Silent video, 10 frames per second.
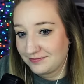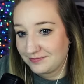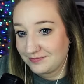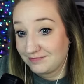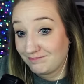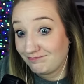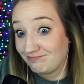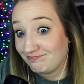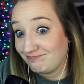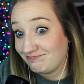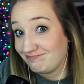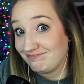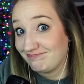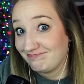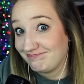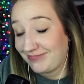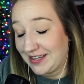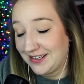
(no one is talking)